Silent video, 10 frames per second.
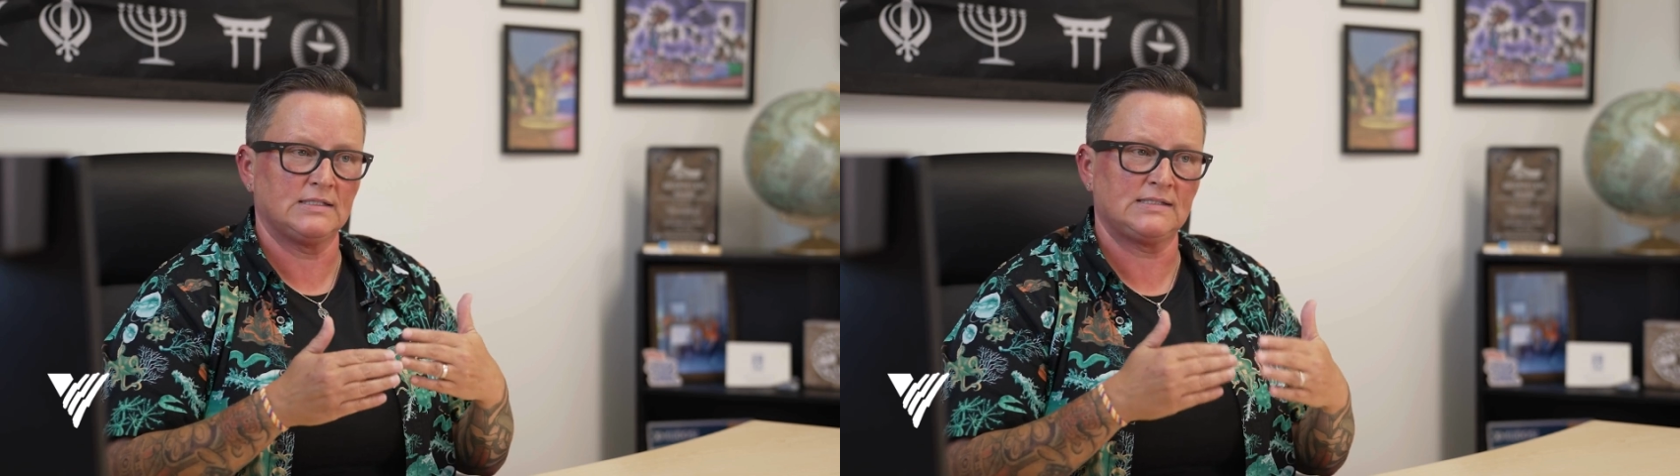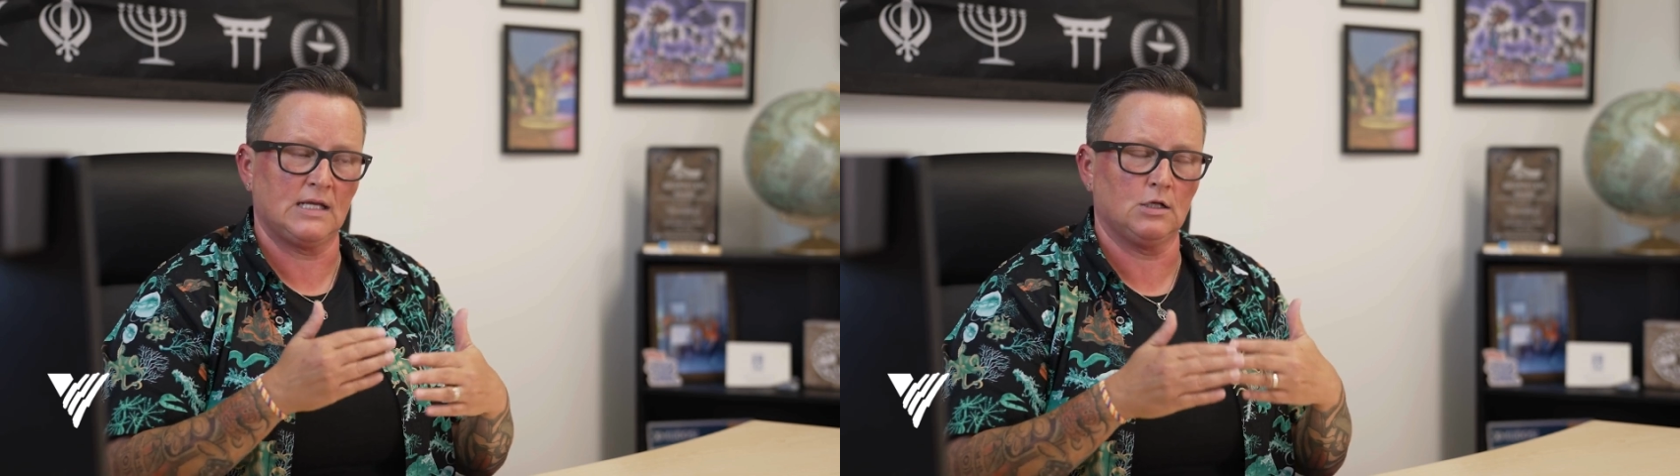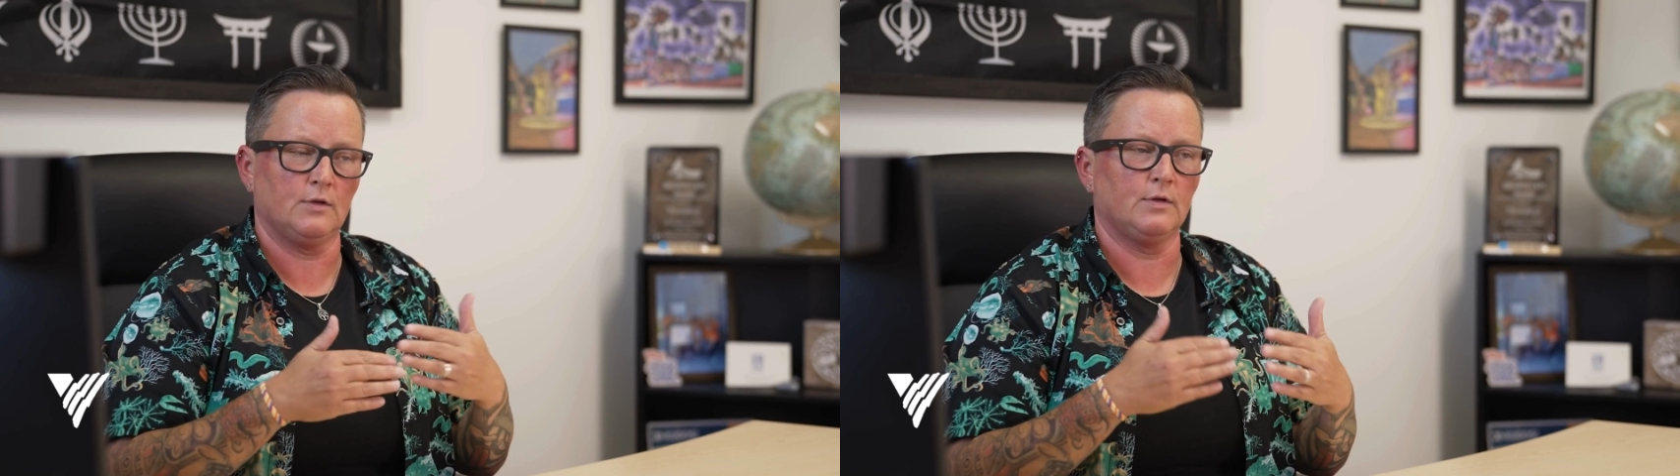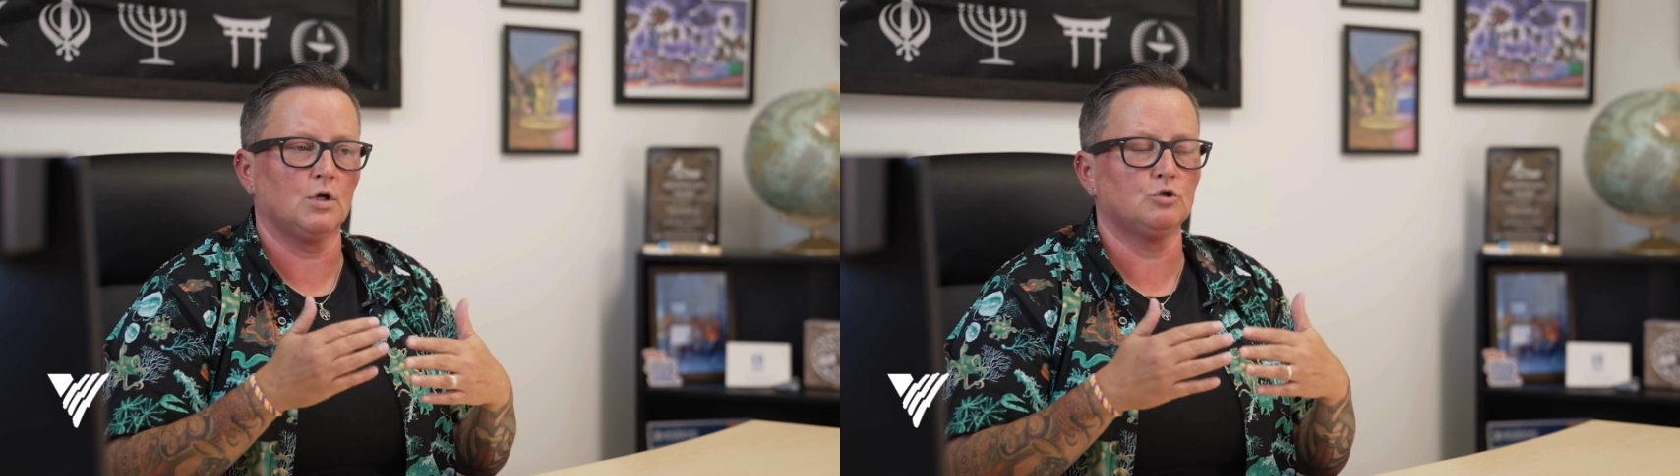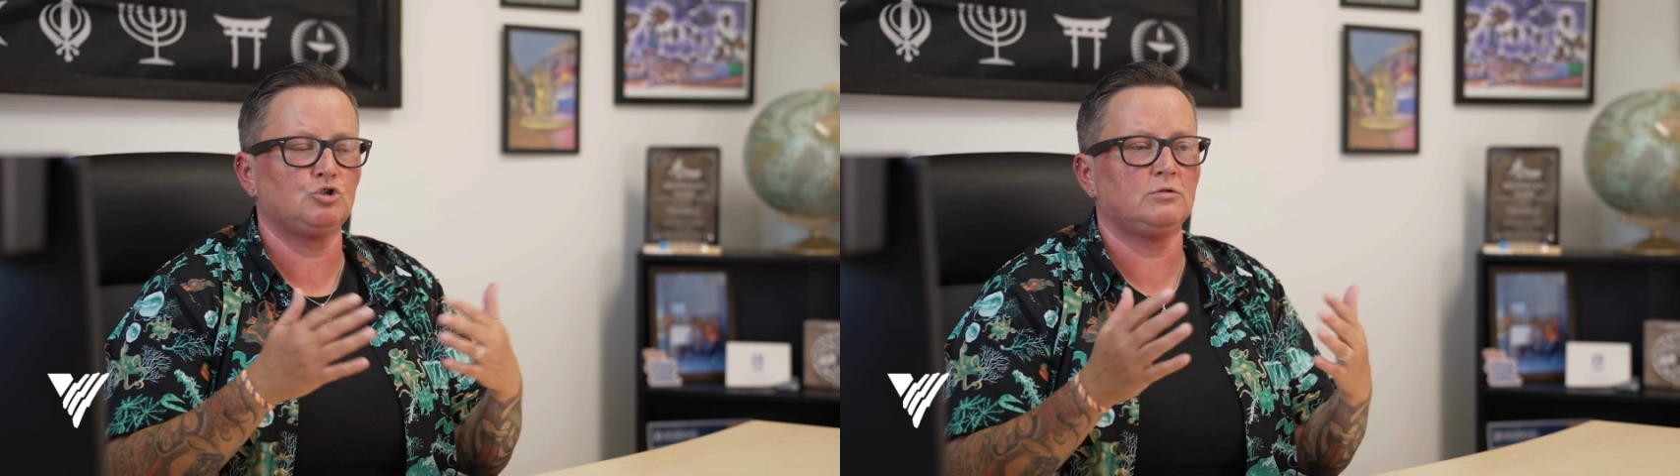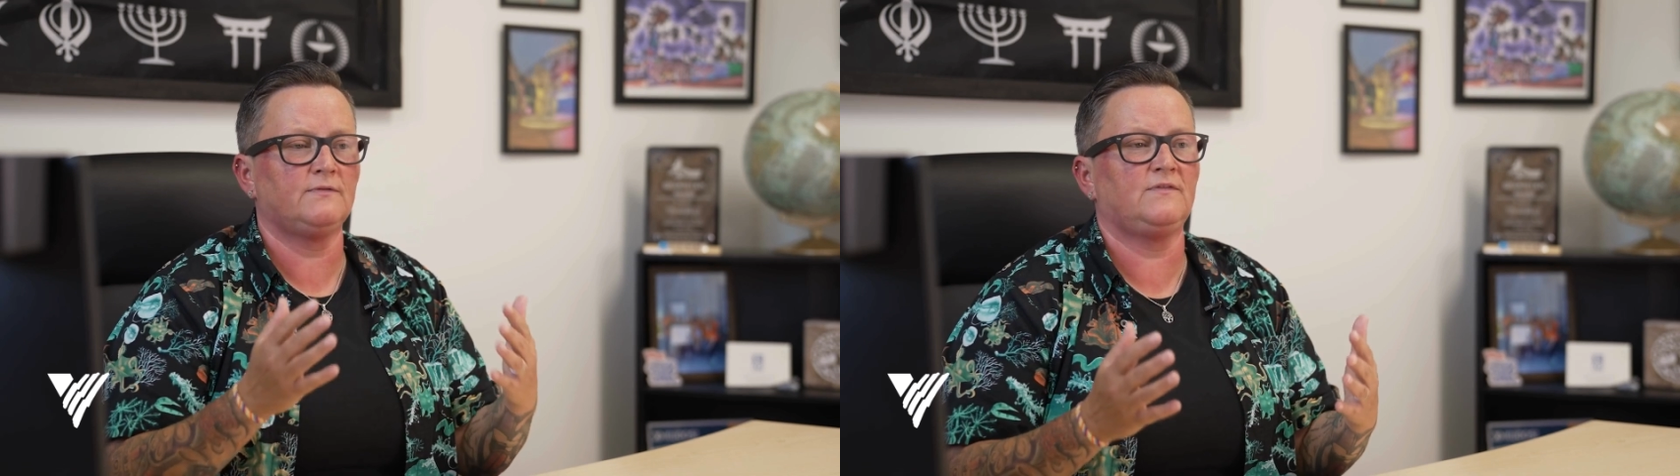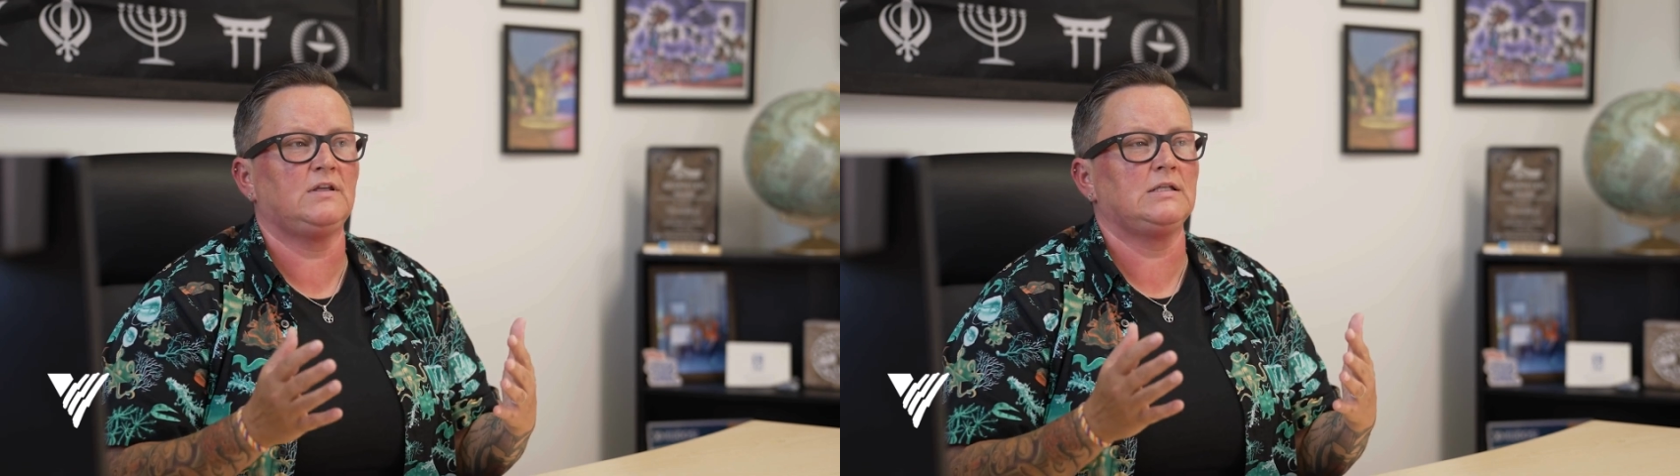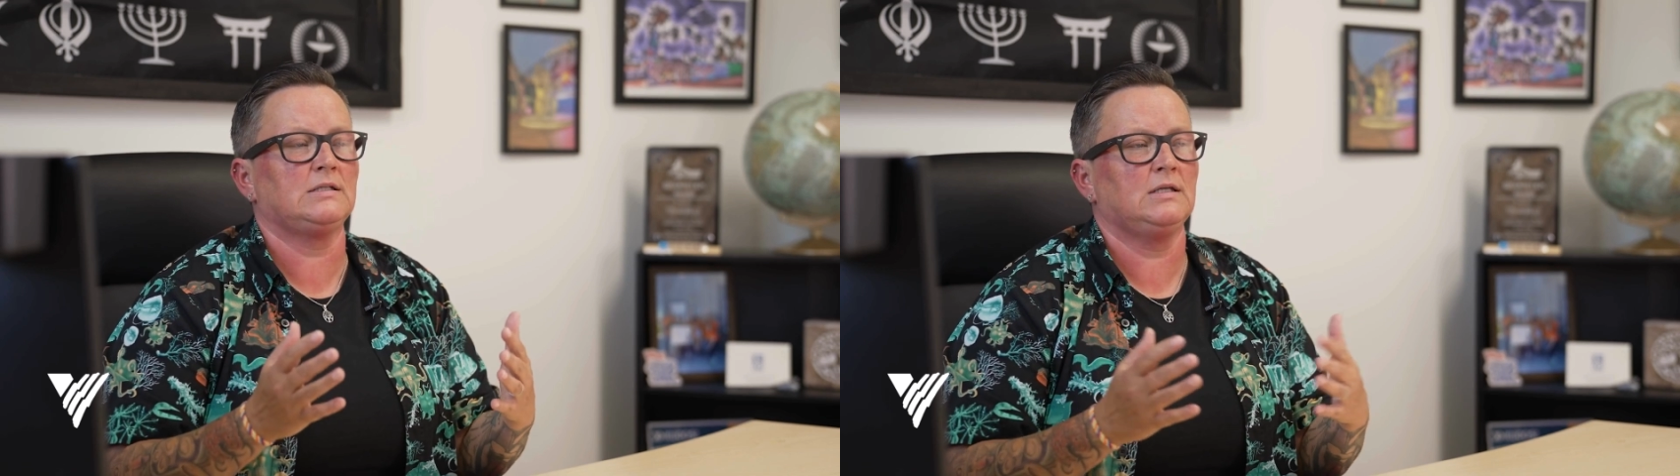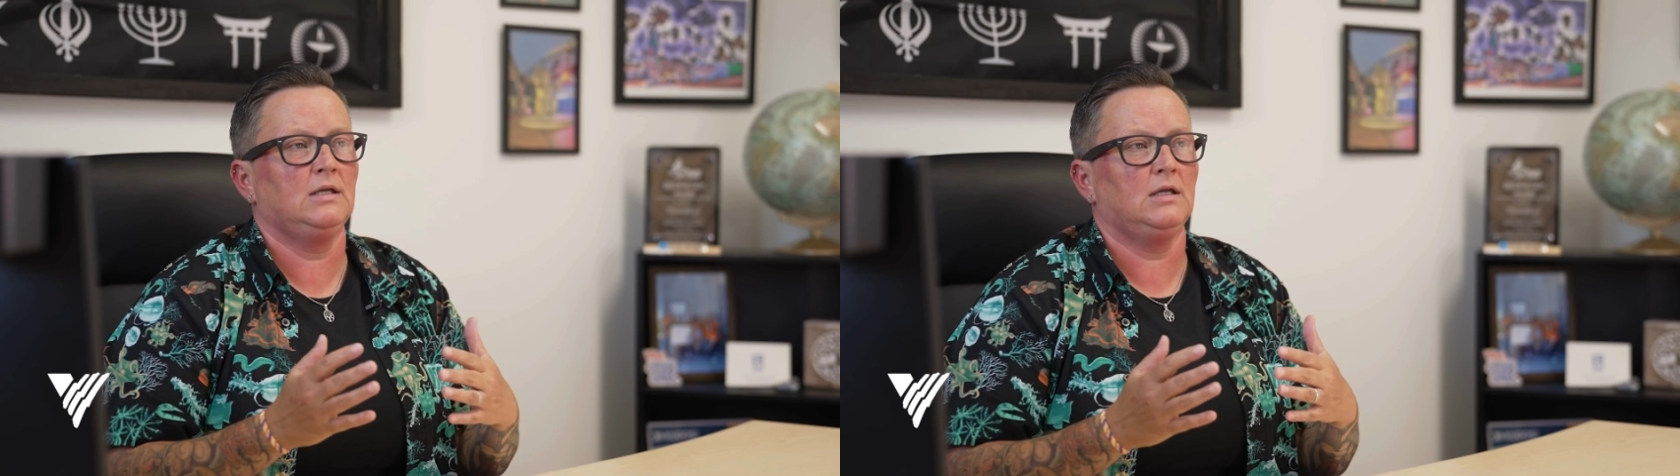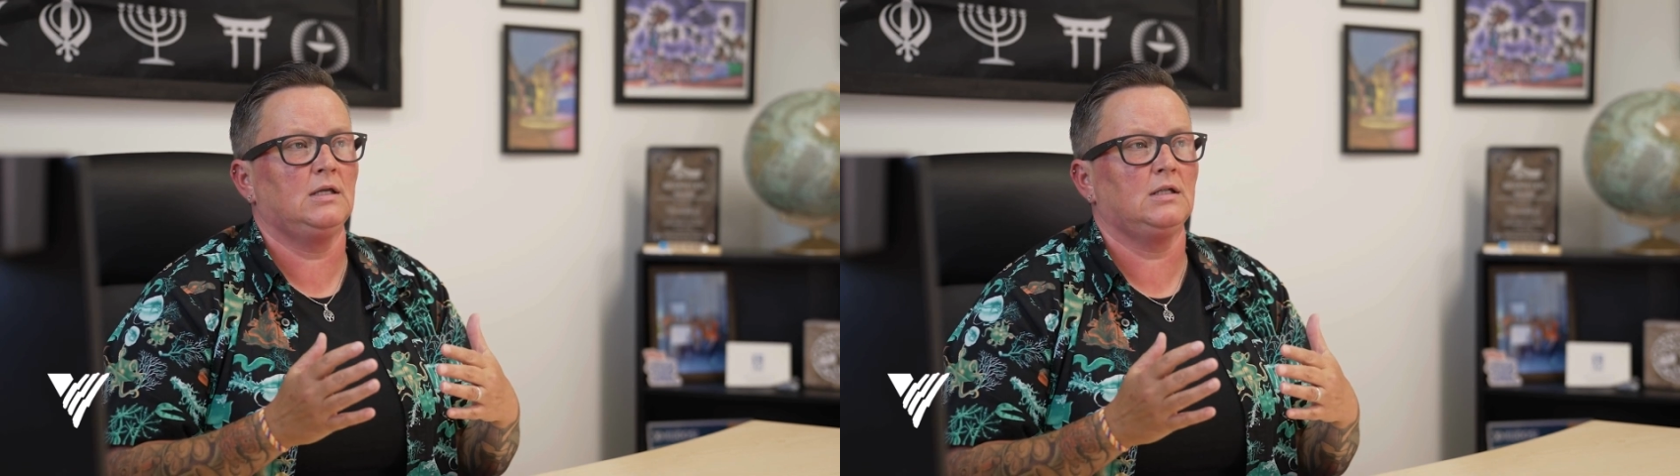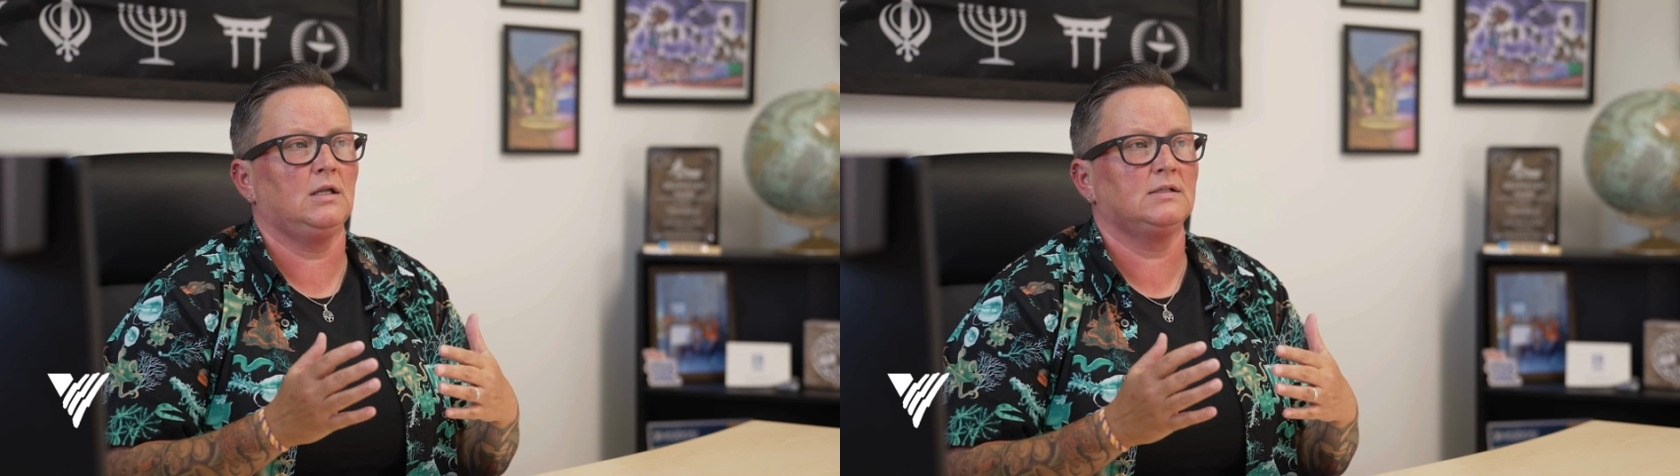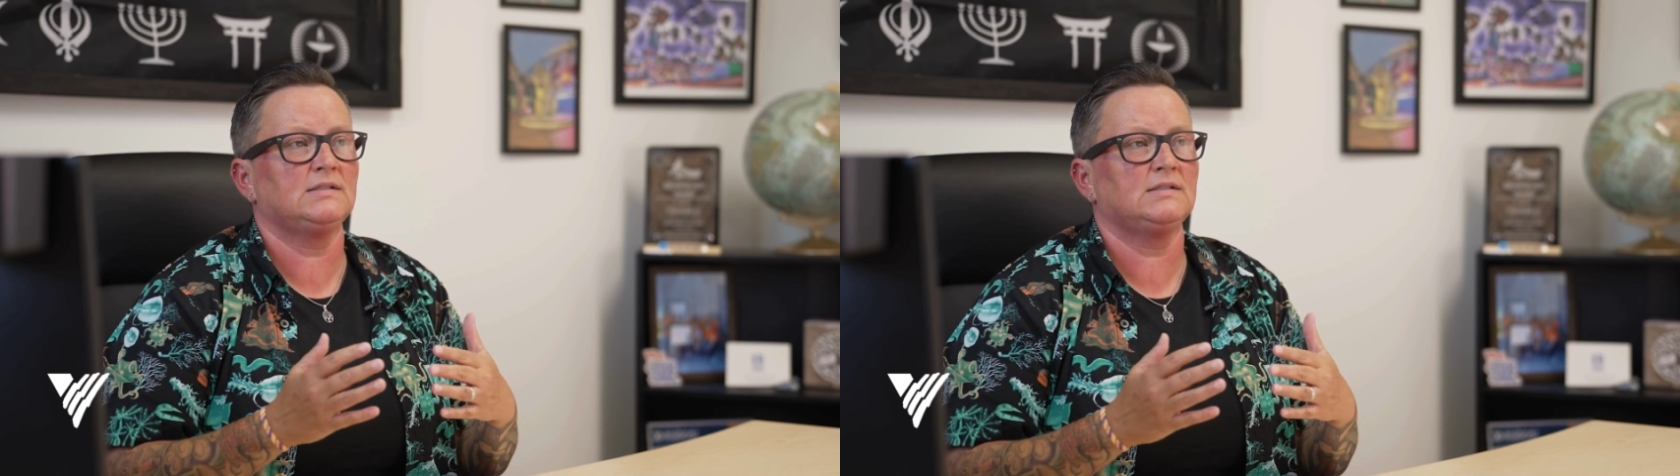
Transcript: To stand on their own two feet. And uh,